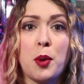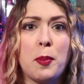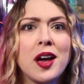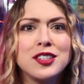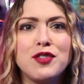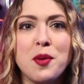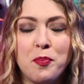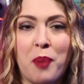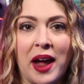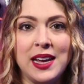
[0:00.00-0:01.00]
But because of
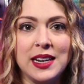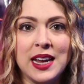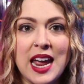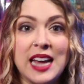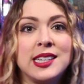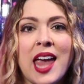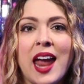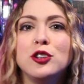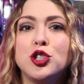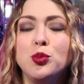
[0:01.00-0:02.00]
the bite, his
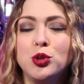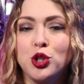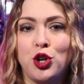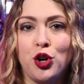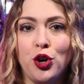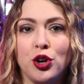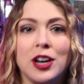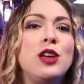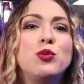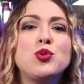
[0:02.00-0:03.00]
cancer was cured
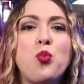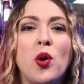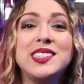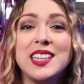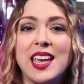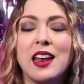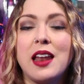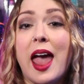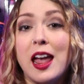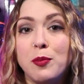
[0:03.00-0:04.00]
and he was once again
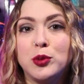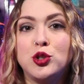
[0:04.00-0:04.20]
able